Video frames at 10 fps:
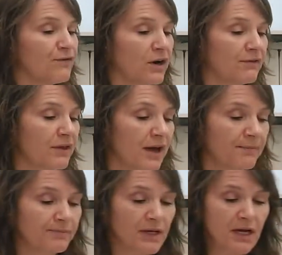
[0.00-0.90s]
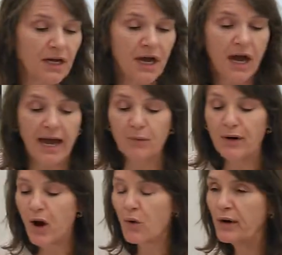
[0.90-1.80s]
in front of them, and
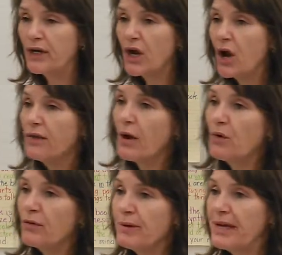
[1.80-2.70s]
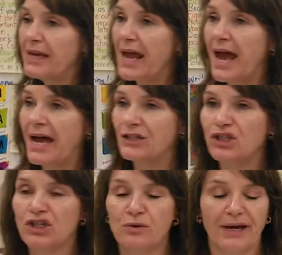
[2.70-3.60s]
we know that we're being
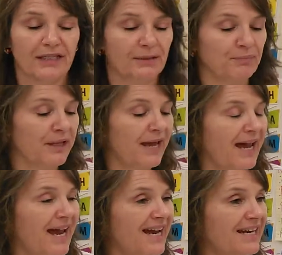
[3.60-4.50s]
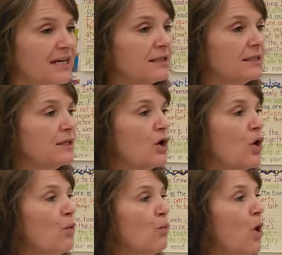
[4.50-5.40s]
asked to explain
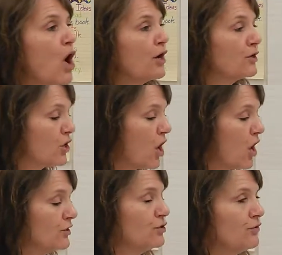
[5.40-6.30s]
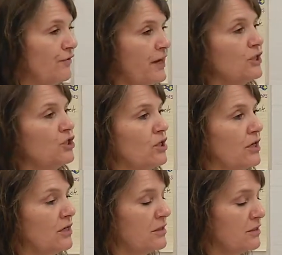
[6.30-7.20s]
water conservation.